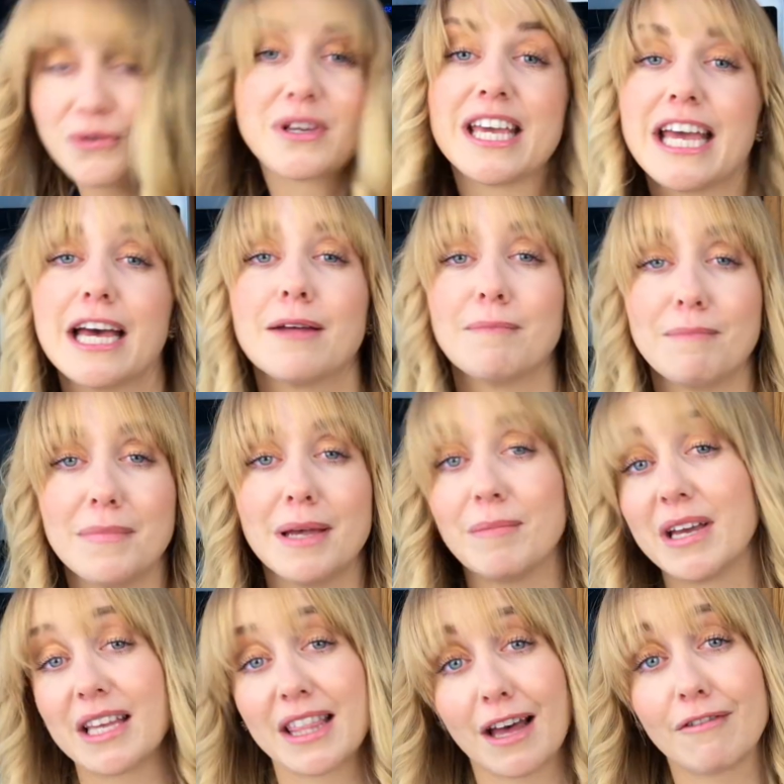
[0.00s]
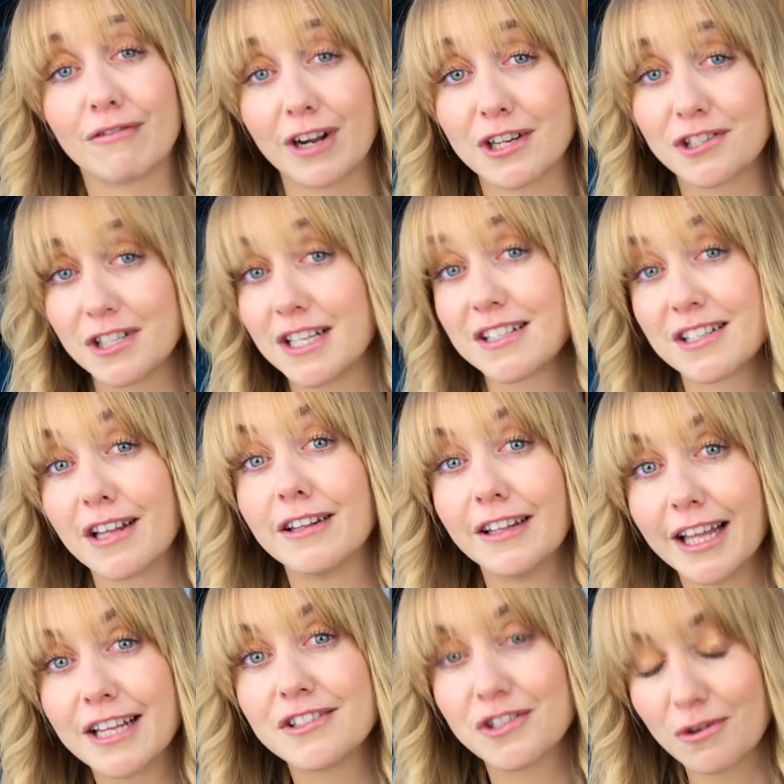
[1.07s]
can't mimic that freshness
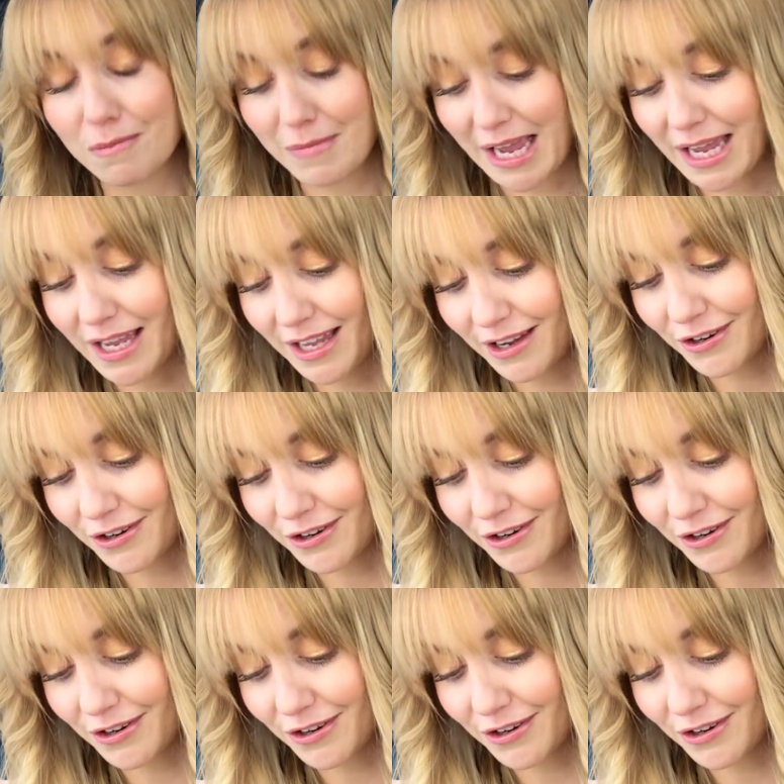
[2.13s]
unless you make it